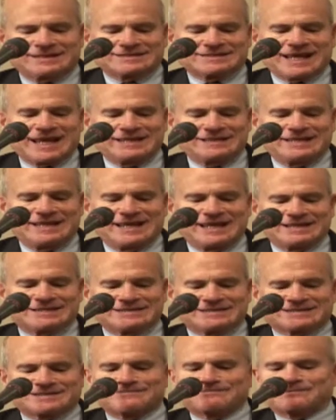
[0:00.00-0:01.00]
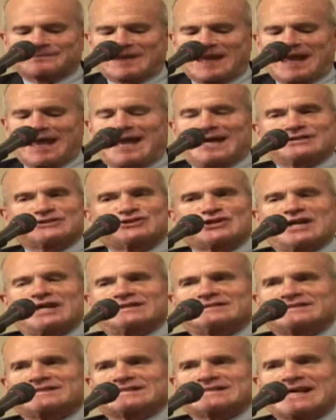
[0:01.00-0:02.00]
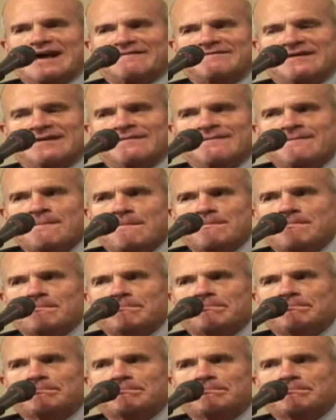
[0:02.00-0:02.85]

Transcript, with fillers: 10 years at Channel 7.